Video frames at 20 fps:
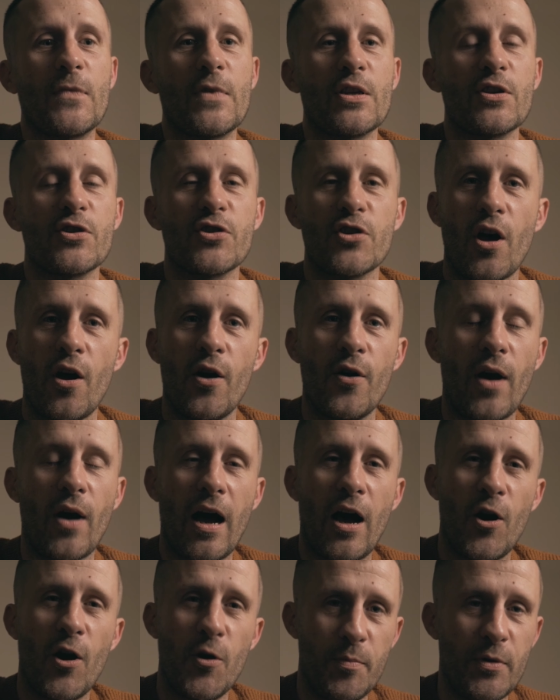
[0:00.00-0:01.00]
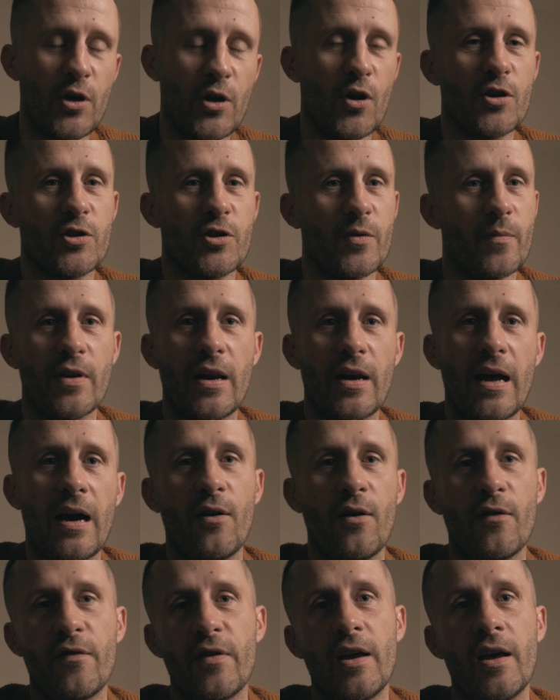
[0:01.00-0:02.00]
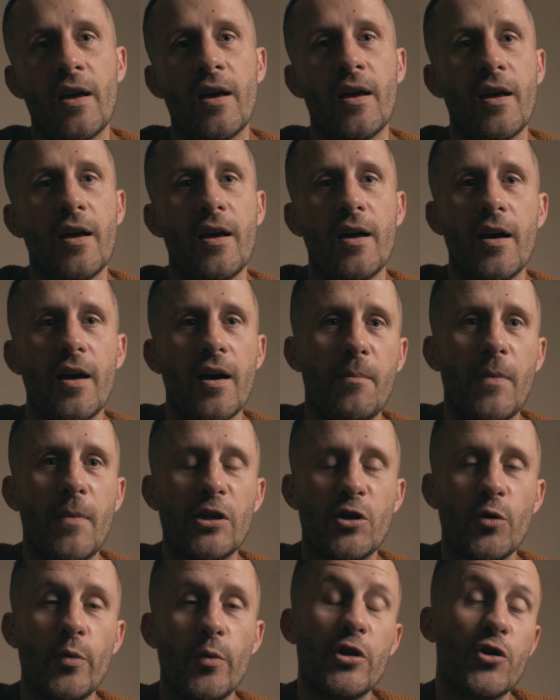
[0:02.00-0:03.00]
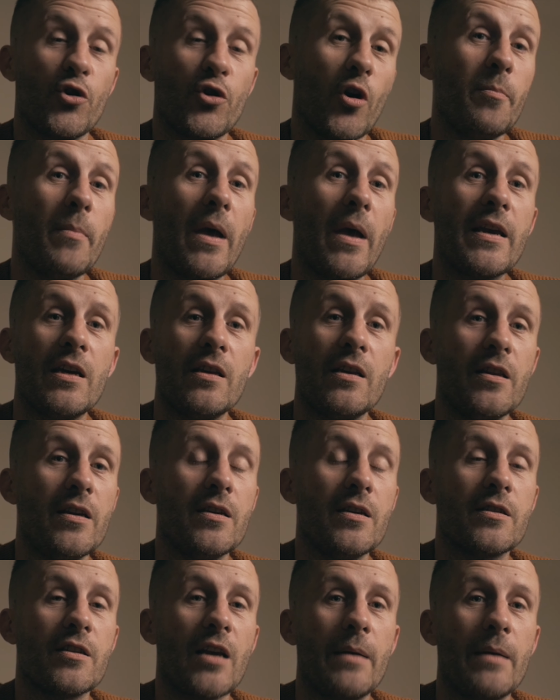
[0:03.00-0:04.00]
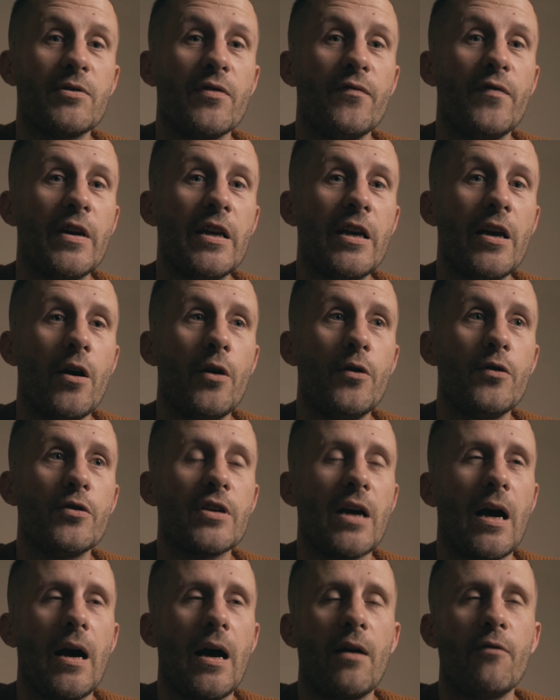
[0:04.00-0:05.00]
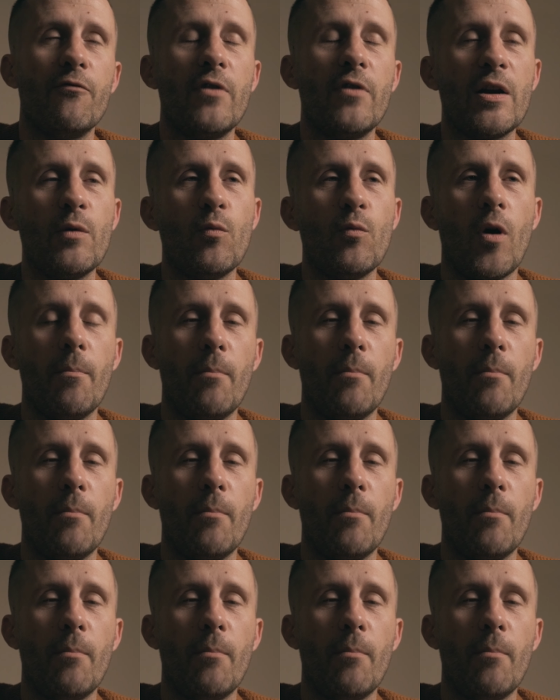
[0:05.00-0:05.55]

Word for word: So I hope you got something out of it. I do enjoy making these types of videos. I, I really want